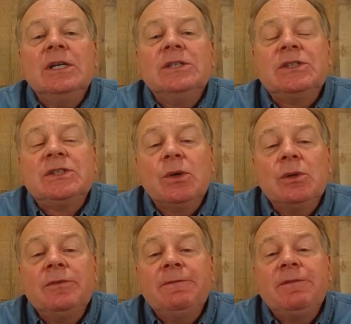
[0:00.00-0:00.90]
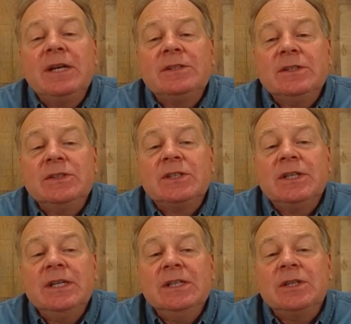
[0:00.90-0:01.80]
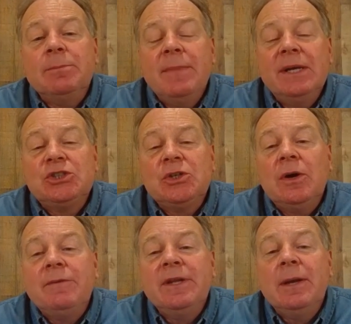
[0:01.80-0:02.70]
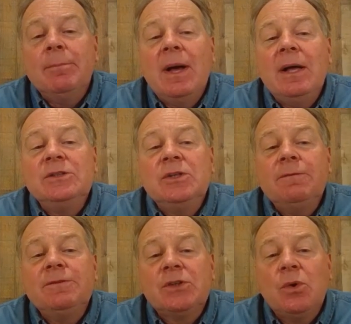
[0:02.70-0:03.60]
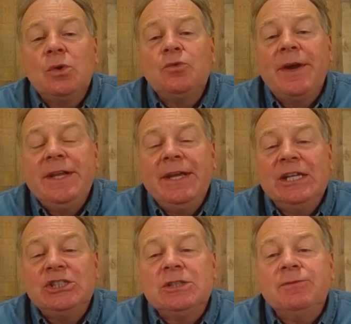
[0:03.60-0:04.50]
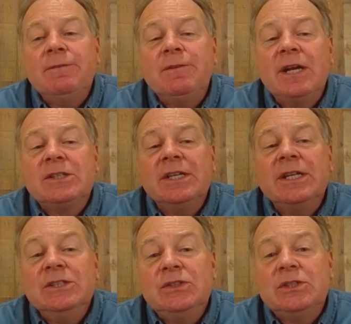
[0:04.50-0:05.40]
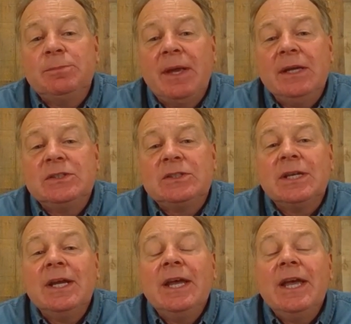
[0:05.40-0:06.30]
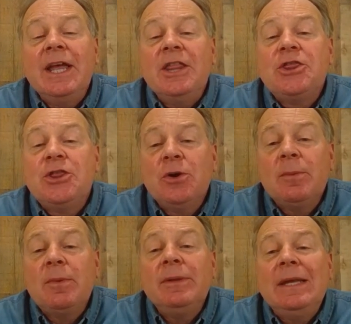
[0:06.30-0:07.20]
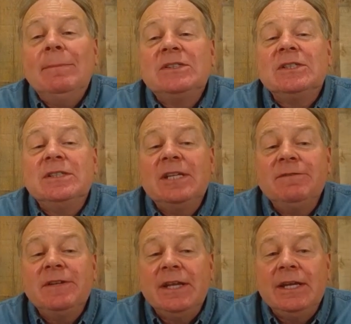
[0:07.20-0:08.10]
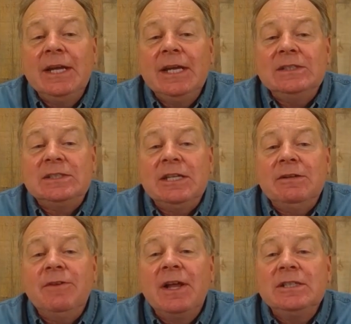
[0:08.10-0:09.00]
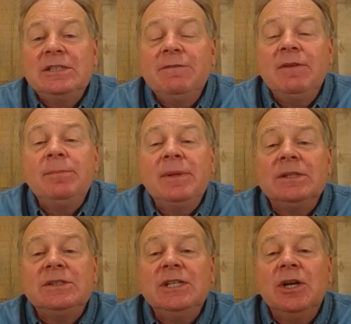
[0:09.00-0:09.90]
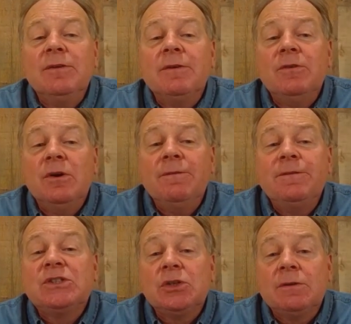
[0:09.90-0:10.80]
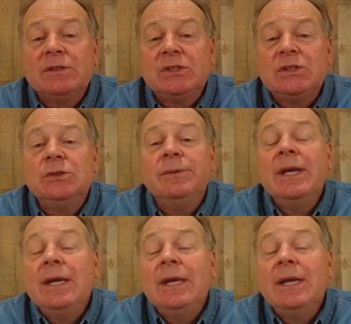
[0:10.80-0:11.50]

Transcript: Solar reflectance is a measure of the amount of solar radiation reflected into space, and thermal emissivity is the relative ability of a roof surface to